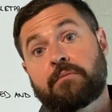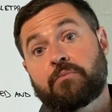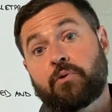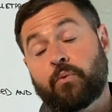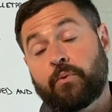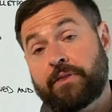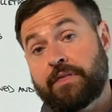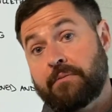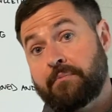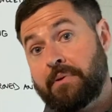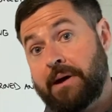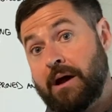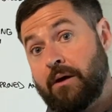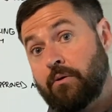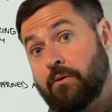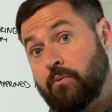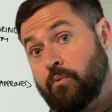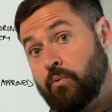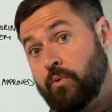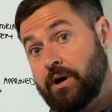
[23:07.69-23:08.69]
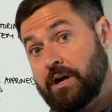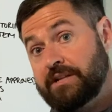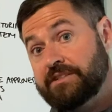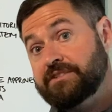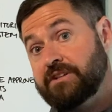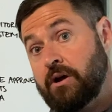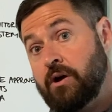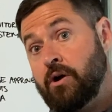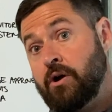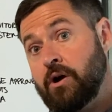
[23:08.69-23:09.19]
But when the power
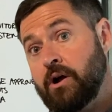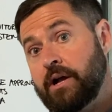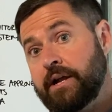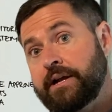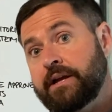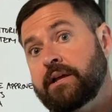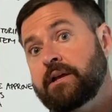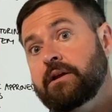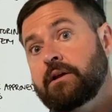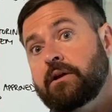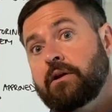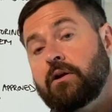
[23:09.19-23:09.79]
was on,